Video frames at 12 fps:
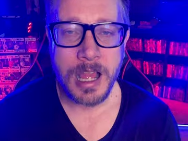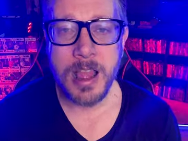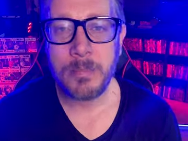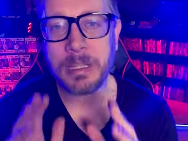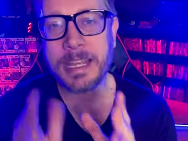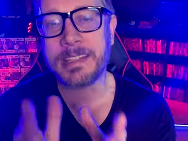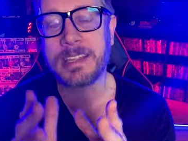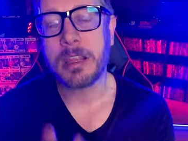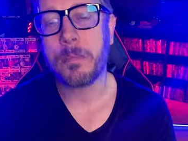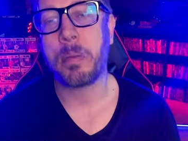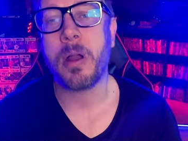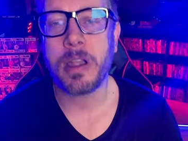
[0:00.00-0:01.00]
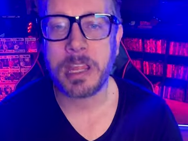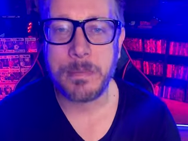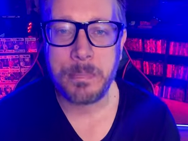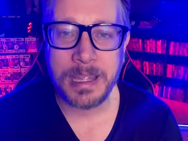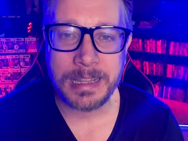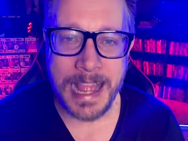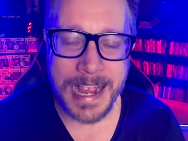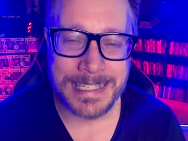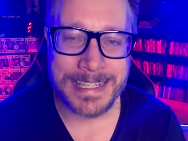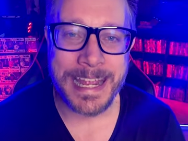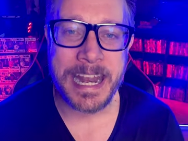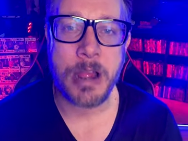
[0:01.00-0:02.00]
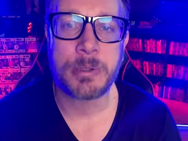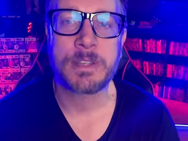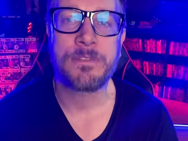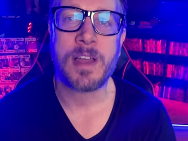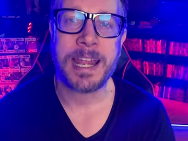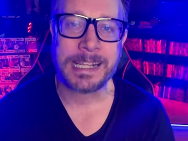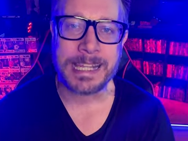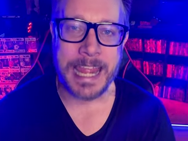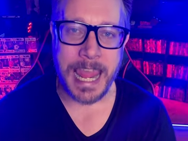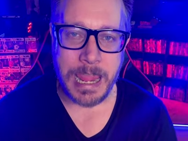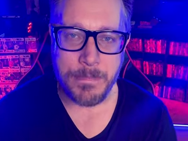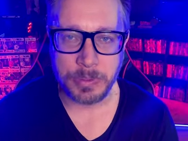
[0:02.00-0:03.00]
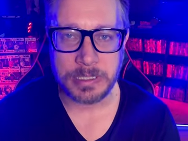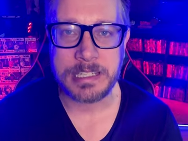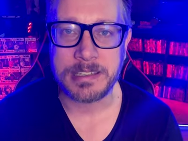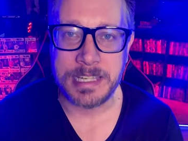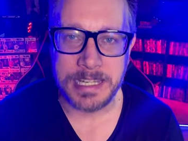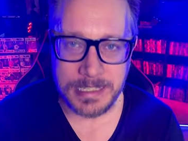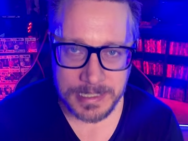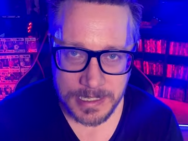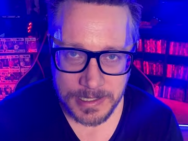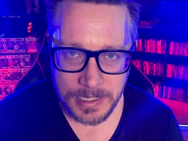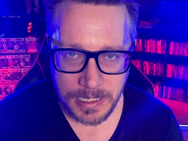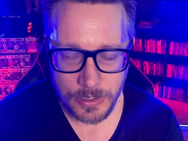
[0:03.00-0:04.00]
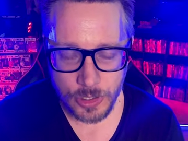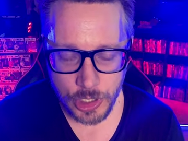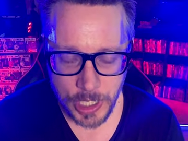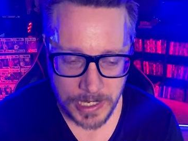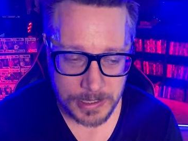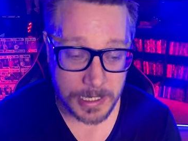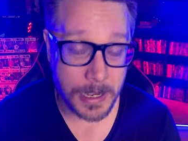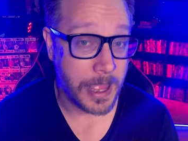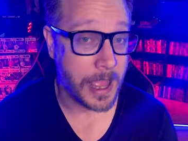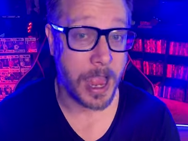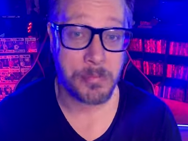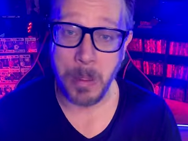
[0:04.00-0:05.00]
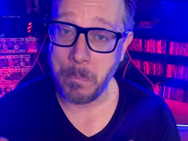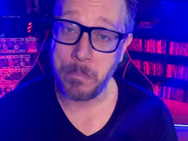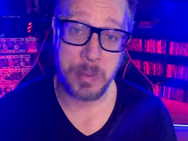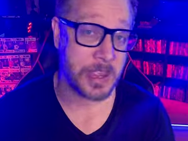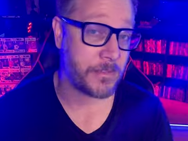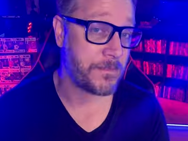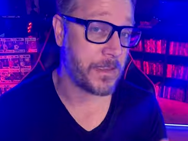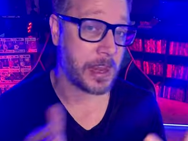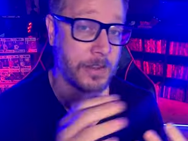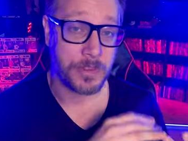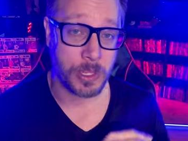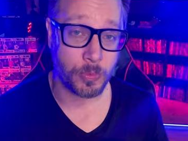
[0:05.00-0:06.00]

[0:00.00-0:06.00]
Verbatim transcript: I'm late to the party, but last night I was finally able to see Disenchanted. I'm a big fan of the